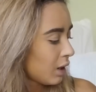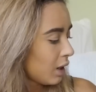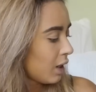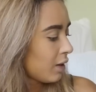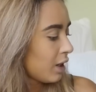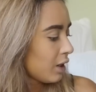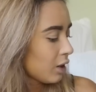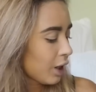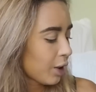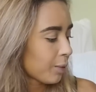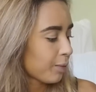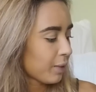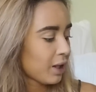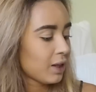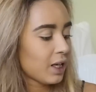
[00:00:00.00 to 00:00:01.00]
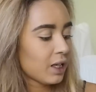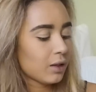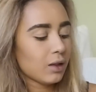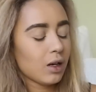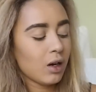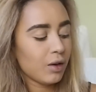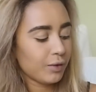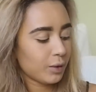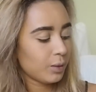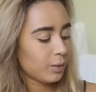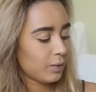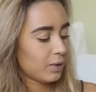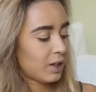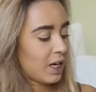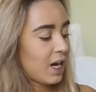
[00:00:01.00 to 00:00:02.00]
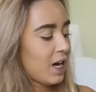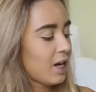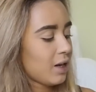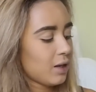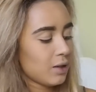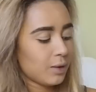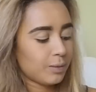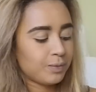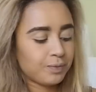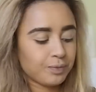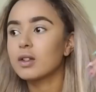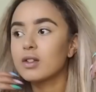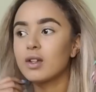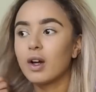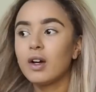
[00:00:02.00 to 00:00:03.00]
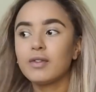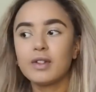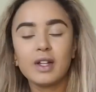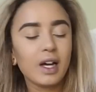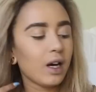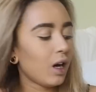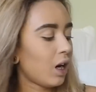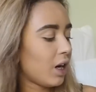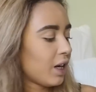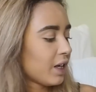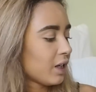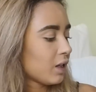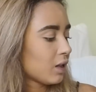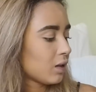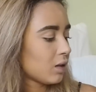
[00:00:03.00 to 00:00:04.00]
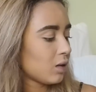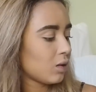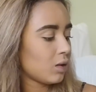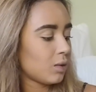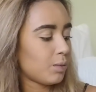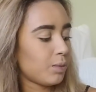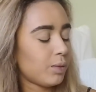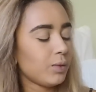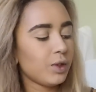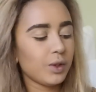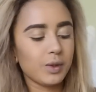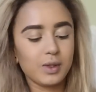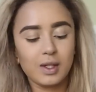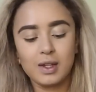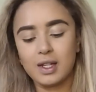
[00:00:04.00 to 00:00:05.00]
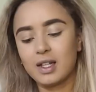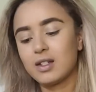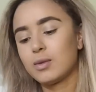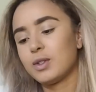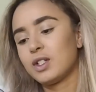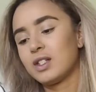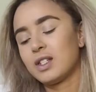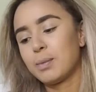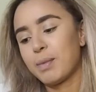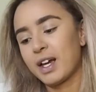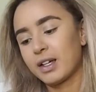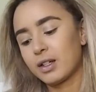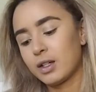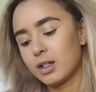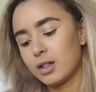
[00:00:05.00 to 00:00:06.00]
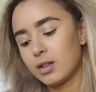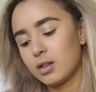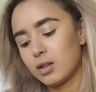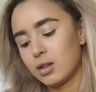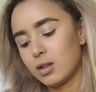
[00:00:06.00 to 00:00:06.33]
And there you go. And then after that, I use this, which is the Becca,